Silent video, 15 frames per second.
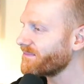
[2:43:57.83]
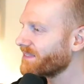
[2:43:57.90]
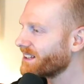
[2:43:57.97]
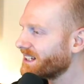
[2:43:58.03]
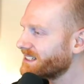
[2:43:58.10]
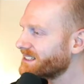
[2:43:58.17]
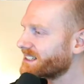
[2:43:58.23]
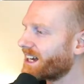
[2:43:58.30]

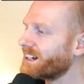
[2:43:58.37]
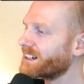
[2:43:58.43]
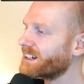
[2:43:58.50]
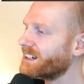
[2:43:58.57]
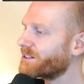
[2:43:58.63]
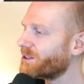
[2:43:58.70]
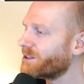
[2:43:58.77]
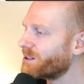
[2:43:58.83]
Starting
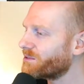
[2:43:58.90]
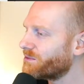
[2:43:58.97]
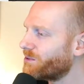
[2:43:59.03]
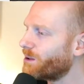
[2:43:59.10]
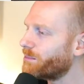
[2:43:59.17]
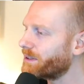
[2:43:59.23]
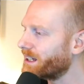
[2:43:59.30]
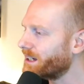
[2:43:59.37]
at around
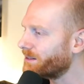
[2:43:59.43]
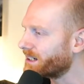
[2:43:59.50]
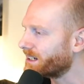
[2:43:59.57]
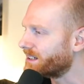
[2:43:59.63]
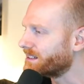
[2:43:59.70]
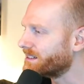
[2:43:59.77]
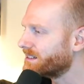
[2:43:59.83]
4 p.m. again.